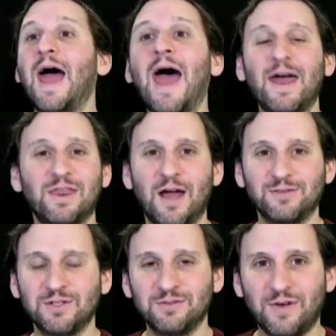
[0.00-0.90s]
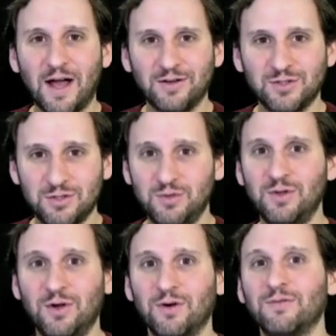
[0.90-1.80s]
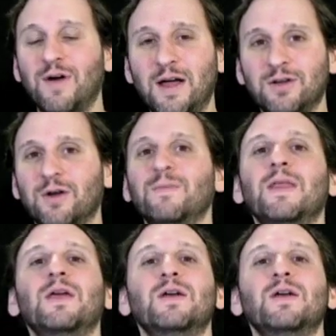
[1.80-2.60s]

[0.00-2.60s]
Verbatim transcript: add thousands of files to your Finder.